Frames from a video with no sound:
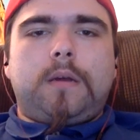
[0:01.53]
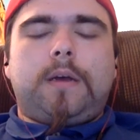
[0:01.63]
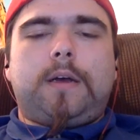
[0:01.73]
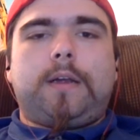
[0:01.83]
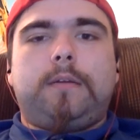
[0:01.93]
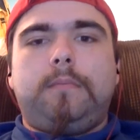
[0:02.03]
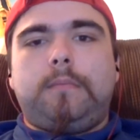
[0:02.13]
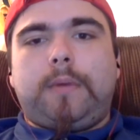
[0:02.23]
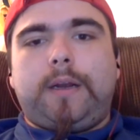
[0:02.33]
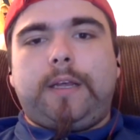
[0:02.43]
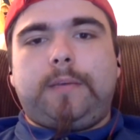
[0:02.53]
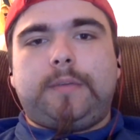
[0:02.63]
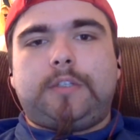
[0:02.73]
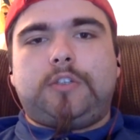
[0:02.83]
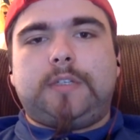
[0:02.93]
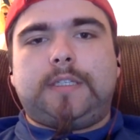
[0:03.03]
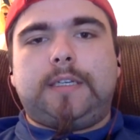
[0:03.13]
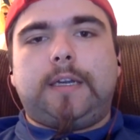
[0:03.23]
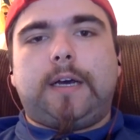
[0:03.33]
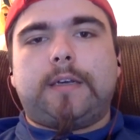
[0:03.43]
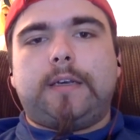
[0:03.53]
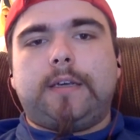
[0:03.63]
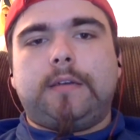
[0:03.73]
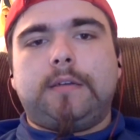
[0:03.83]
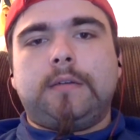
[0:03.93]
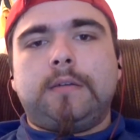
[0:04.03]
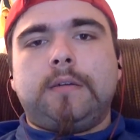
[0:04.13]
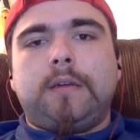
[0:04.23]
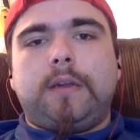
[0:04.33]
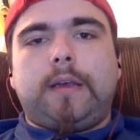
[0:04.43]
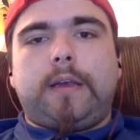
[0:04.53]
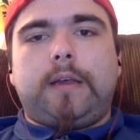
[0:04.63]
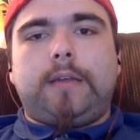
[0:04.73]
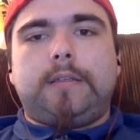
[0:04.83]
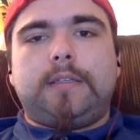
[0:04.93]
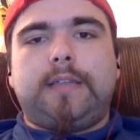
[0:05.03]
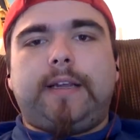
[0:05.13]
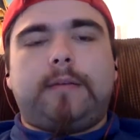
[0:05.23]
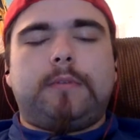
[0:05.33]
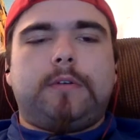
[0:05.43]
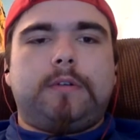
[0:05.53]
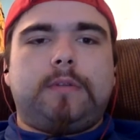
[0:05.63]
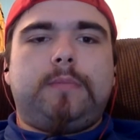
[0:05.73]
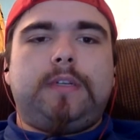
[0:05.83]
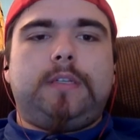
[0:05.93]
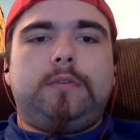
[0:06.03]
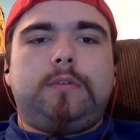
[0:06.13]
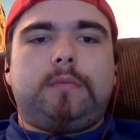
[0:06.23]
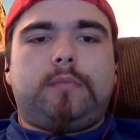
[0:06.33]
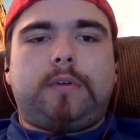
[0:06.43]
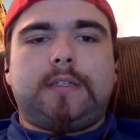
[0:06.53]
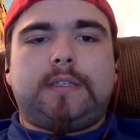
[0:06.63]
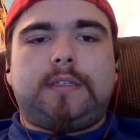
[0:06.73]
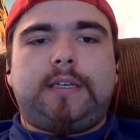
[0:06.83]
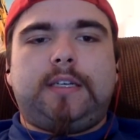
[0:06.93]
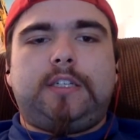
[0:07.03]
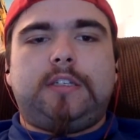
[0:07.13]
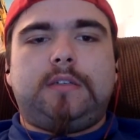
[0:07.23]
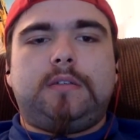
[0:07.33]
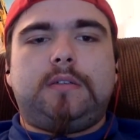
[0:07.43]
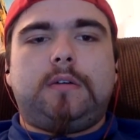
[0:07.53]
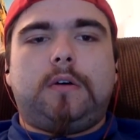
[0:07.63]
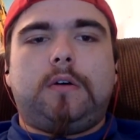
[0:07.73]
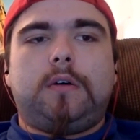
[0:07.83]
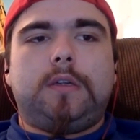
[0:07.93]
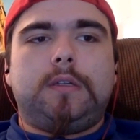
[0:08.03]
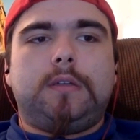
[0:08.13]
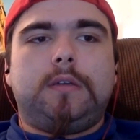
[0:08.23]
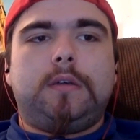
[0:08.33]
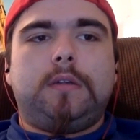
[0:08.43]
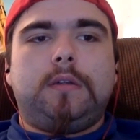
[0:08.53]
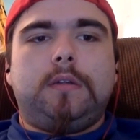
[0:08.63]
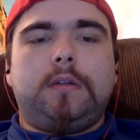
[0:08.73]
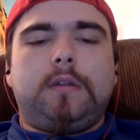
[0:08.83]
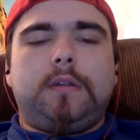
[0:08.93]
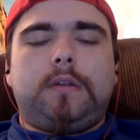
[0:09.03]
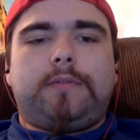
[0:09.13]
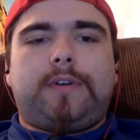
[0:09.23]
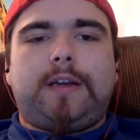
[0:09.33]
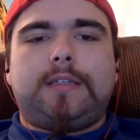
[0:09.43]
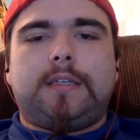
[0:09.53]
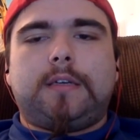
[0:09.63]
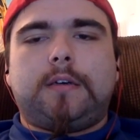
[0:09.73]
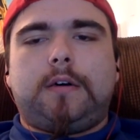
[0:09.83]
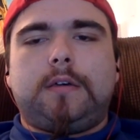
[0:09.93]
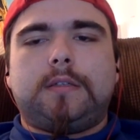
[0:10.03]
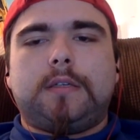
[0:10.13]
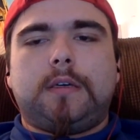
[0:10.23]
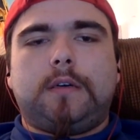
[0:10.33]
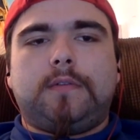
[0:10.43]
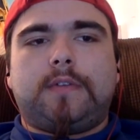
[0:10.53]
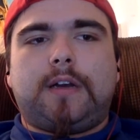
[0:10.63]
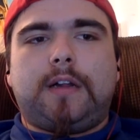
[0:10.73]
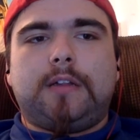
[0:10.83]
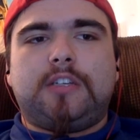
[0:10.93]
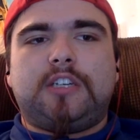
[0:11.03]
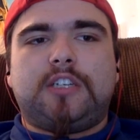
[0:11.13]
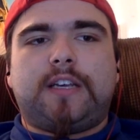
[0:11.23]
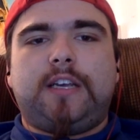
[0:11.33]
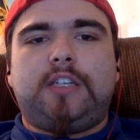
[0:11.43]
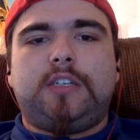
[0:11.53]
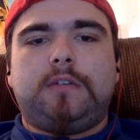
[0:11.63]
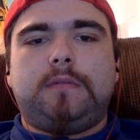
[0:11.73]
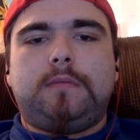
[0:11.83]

Hi, my name is Tristan Nakan, and today I'm going to be doing a presentation on the rising cost of college education.